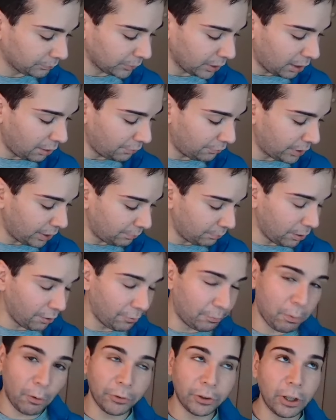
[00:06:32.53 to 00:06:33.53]
both
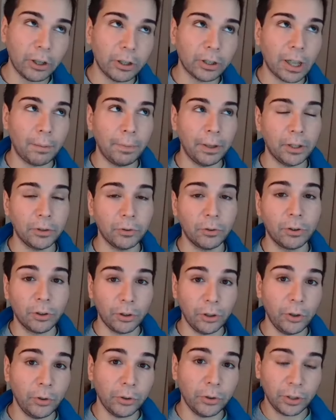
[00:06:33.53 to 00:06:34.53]
of these coming to a
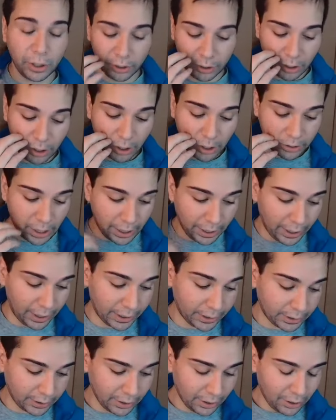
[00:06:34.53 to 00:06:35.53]
conclusion that
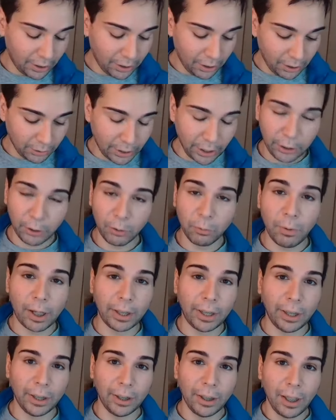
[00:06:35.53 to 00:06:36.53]
it's that you're
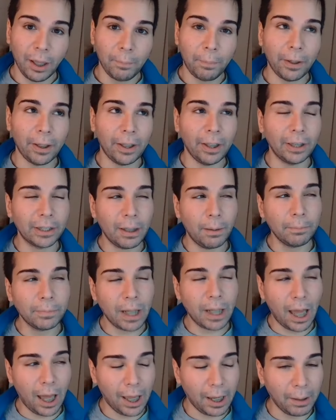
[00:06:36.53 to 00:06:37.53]
ready. But
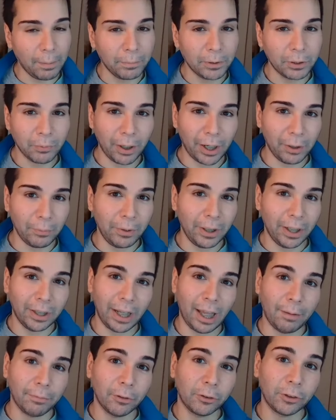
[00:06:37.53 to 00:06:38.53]
sometimes, right, we can
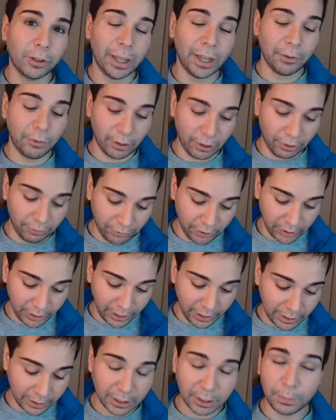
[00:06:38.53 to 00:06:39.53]
have those lingering
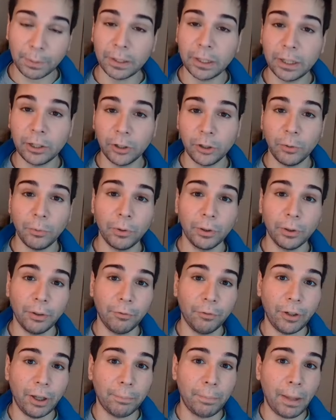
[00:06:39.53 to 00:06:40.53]
feelings, especially to do with
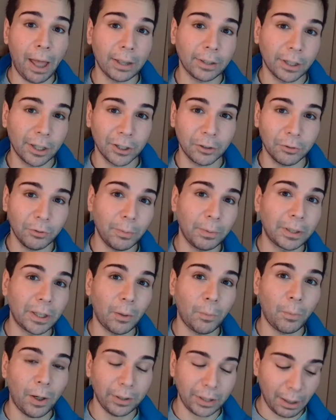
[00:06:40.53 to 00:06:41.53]
if we have past history with
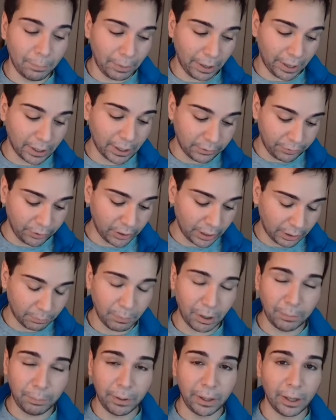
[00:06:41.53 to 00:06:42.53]
someone, that make us feel like
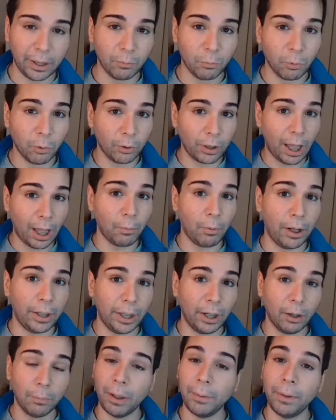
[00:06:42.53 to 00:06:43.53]
maybe we're not
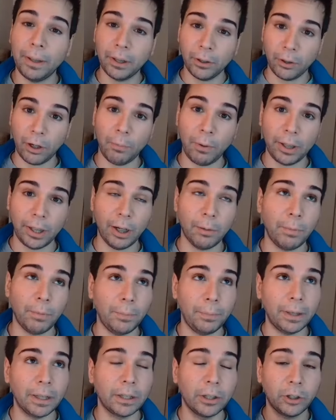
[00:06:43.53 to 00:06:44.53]
ready, or maybe they're not ready, or
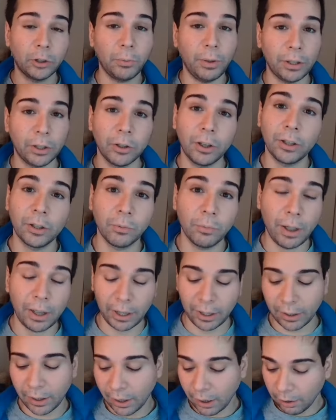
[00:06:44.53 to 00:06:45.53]
maybe the situation isn't
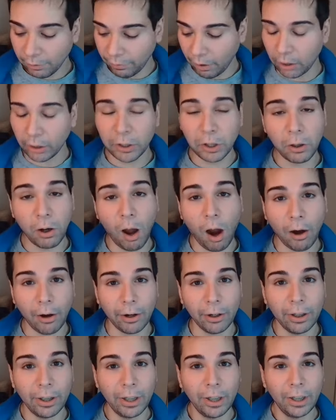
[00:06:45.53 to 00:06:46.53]
ready. Follow your
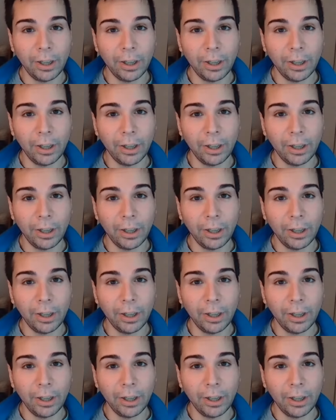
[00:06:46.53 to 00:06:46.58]
heart